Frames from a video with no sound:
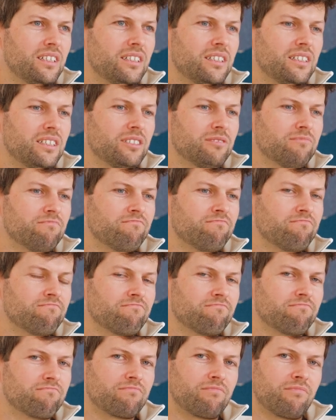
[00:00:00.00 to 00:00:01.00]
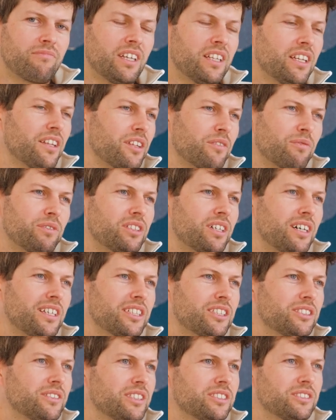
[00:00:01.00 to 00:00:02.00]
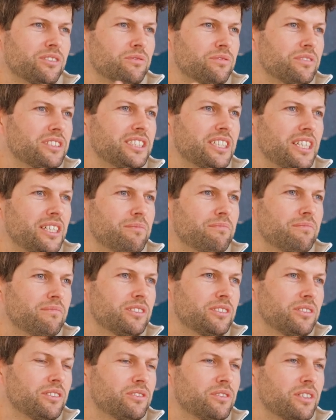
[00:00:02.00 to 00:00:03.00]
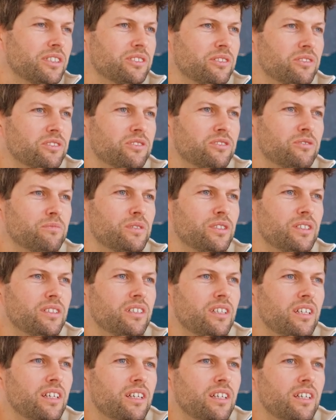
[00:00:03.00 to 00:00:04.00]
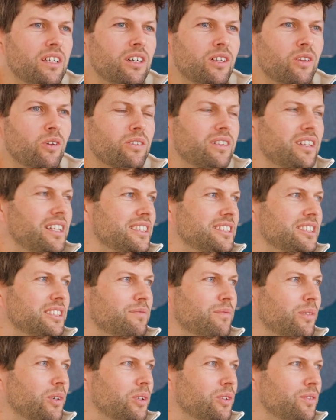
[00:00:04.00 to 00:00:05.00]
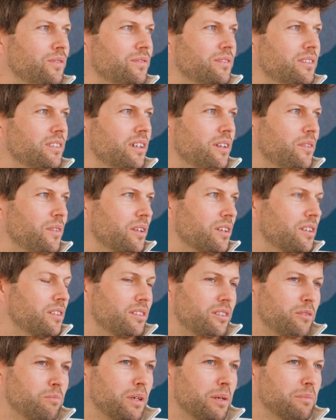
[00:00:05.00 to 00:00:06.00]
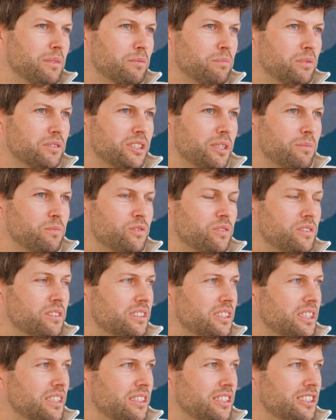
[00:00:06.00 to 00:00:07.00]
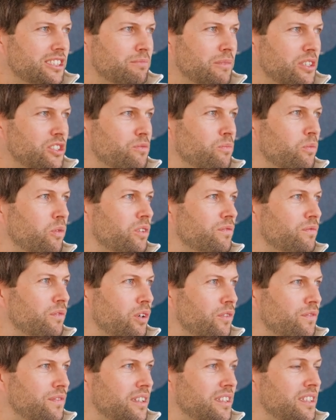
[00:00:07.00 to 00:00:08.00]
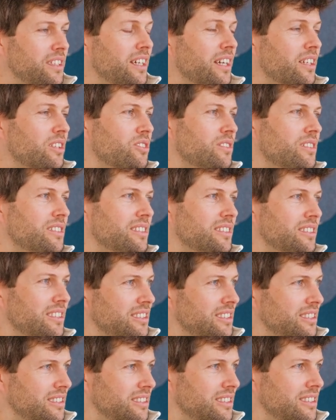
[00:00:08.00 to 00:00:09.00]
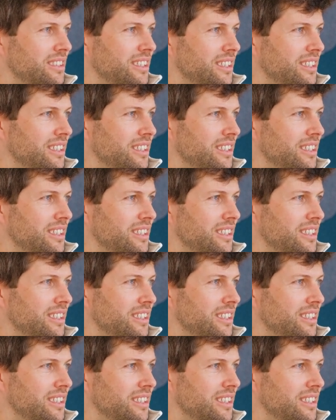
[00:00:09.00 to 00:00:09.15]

Um, and I think Vitalik tries to do the same. So he tries also to be a lot less involved. I think the public perception is that he is much more involved than he actually is.